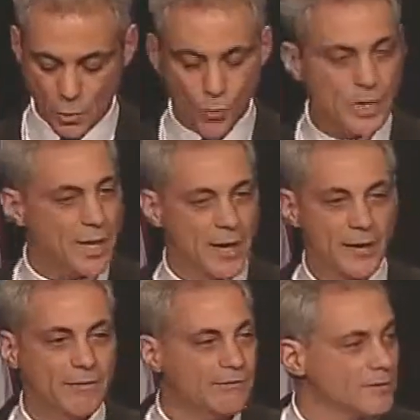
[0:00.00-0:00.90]
We
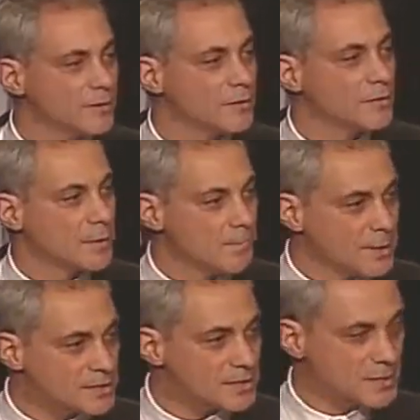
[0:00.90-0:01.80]
have the
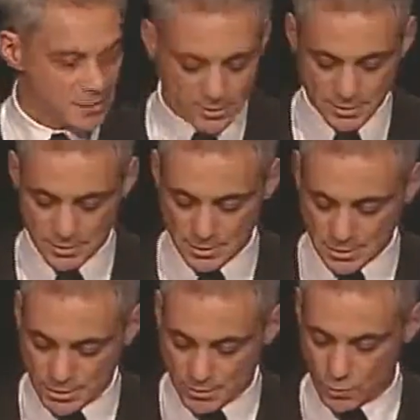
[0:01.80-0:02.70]
best kids
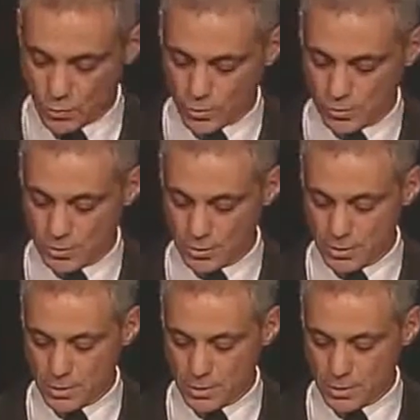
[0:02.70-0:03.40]
in the world.